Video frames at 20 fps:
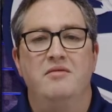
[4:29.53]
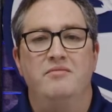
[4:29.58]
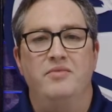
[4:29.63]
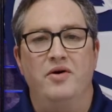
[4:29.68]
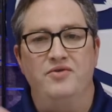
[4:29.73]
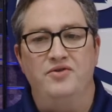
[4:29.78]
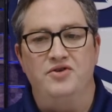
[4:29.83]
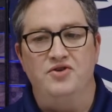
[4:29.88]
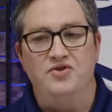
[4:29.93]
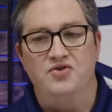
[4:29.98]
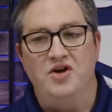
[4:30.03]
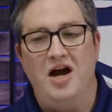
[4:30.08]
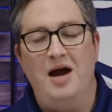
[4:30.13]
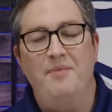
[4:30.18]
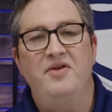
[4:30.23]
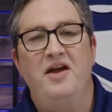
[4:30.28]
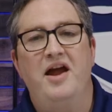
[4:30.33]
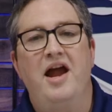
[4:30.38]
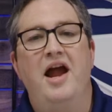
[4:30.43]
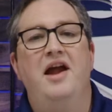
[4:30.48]
both to
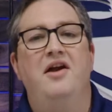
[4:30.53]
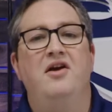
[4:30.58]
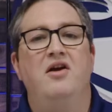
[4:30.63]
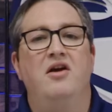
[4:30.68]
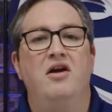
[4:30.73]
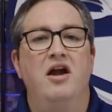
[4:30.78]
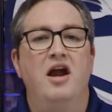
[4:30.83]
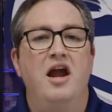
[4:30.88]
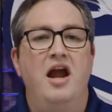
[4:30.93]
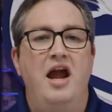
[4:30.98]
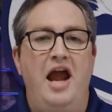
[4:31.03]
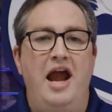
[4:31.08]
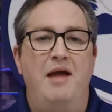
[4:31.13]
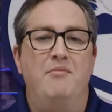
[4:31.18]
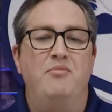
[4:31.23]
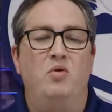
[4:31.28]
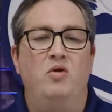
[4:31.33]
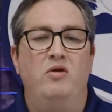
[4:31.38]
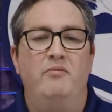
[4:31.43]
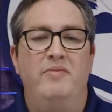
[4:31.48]
drop the anchor
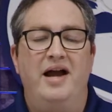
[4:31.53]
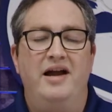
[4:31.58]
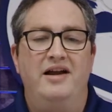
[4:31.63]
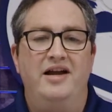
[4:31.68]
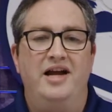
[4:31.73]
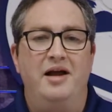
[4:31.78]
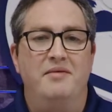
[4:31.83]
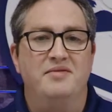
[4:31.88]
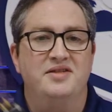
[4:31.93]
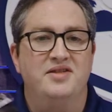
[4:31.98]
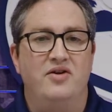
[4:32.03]
and pull it back up.